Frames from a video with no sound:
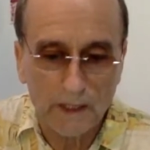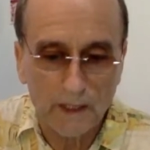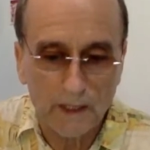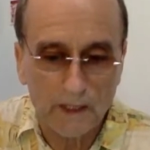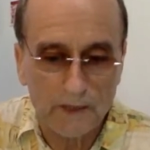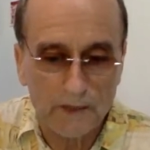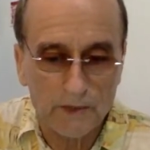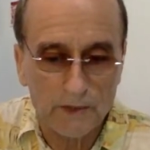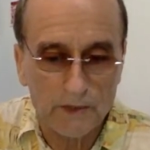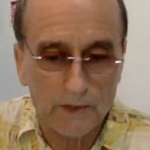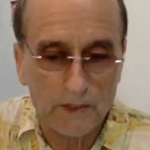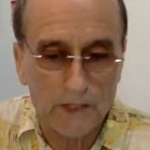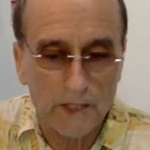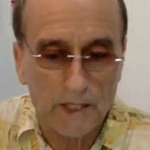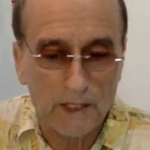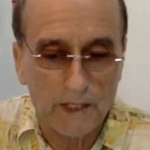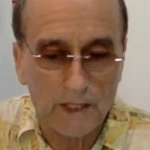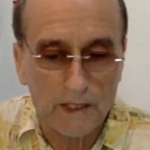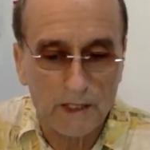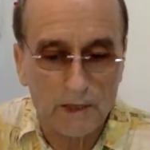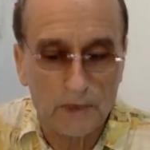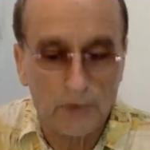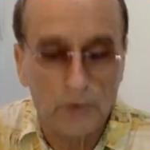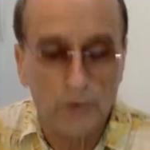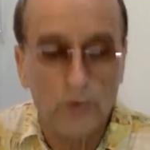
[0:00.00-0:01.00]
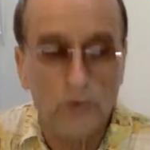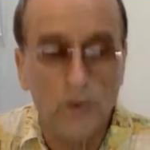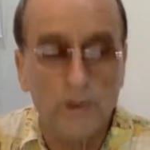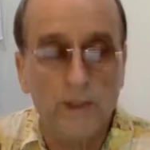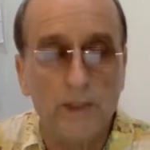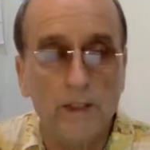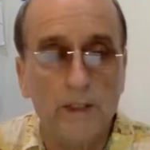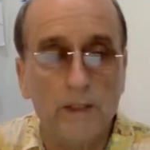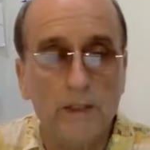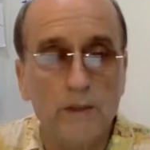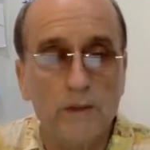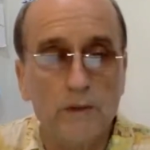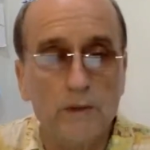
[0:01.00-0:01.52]
and sell it to an
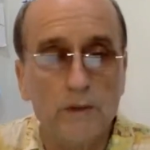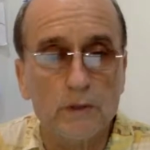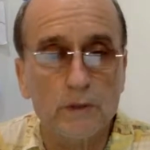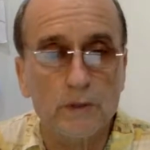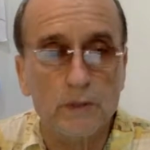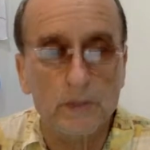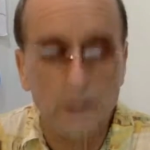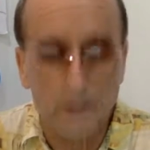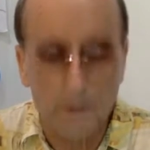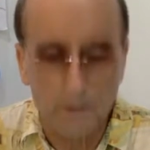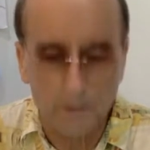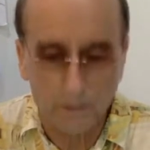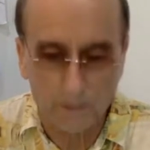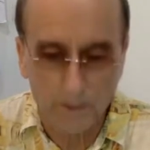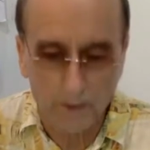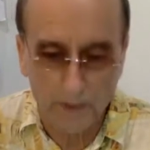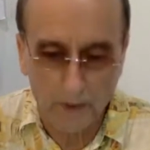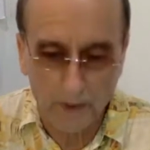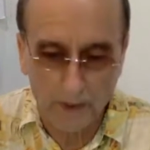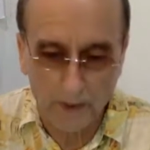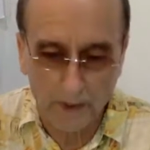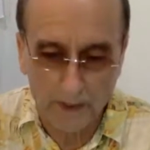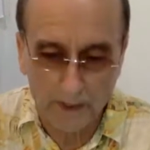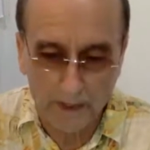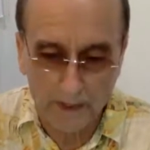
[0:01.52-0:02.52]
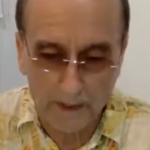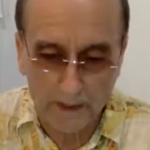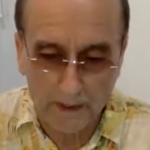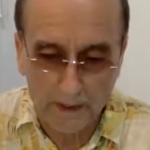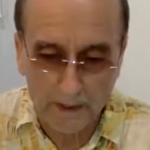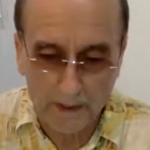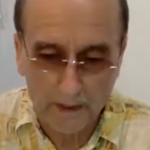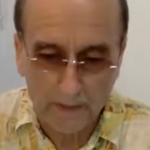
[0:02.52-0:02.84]
interested party.